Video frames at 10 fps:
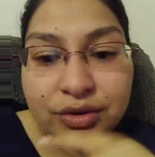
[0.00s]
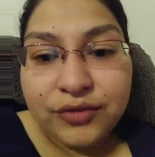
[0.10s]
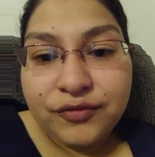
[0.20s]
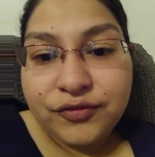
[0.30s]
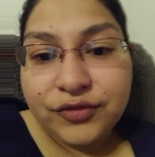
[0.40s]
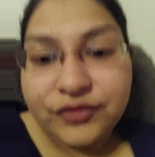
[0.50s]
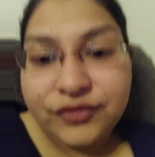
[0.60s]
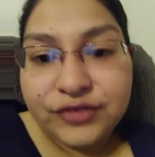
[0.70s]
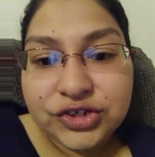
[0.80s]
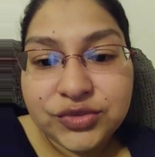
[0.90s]
for
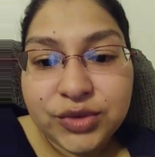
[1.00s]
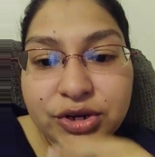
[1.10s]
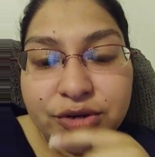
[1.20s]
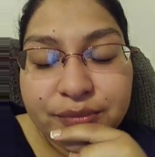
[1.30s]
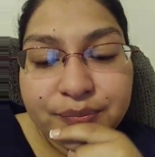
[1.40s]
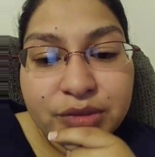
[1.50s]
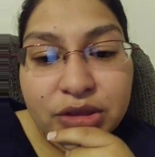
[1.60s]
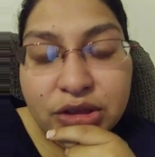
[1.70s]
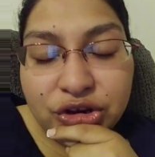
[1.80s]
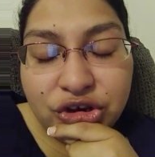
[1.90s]
fish water.
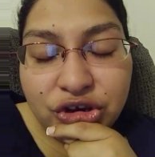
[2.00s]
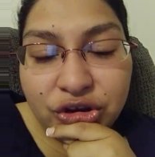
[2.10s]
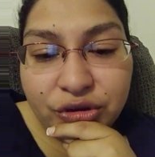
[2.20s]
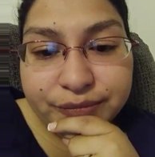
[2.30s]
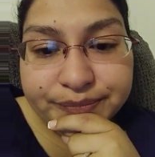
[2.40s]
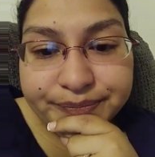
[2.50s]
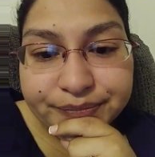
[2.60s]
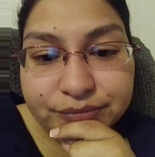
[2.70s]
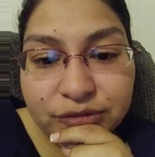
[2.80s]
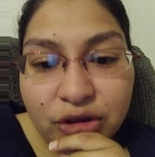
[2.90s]
No.
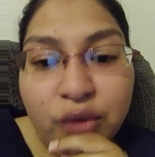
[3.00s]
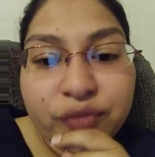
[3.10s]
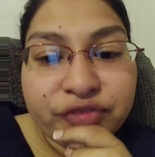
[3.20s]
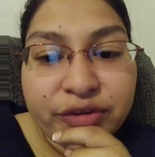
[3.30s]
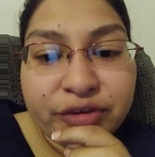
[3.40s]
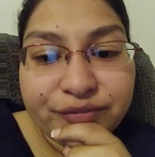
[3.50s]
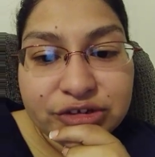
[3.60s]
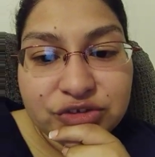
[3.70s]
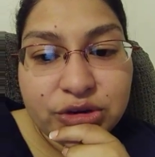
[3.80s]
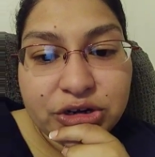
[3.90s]
Oh, from
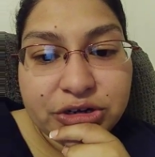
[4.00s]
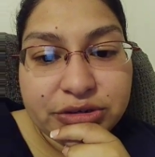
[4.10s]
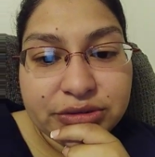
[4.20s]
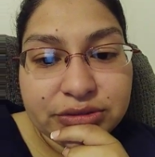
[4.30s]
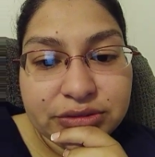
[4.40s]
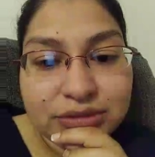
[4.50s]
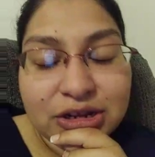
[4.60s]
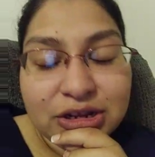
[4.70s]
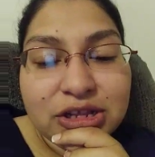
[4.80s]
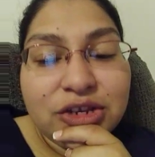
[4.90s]
fish water.
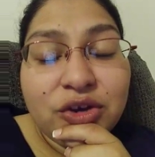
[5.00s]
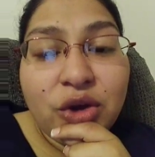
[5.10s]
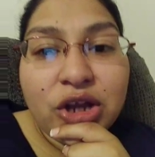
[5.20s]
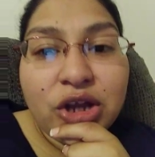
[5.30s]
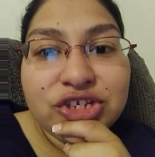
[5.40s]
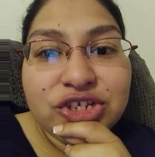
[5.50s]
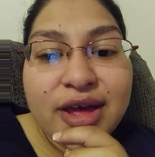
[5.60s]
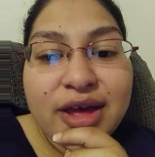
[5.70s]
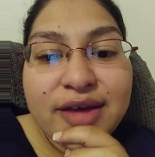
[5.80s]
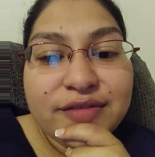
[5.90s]
No, do you
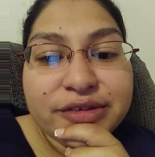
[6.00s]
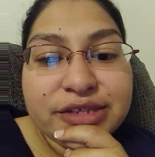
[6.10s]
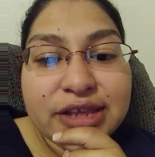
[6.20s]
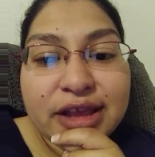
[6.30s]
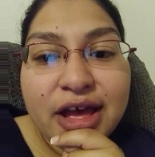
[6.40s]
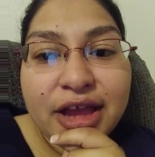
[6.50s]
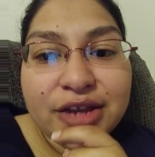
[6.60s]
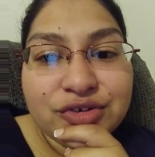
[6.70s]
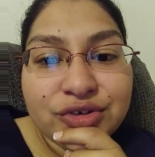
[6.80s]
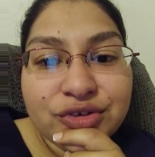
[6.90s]
have those like
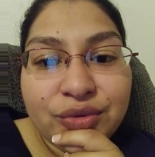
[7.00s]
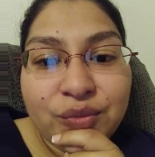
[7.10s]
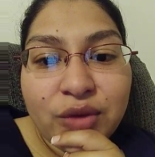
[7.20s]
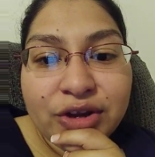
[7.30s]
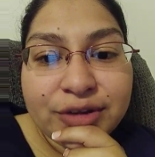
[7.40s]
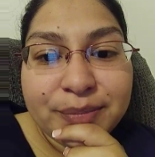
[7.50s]
hydro water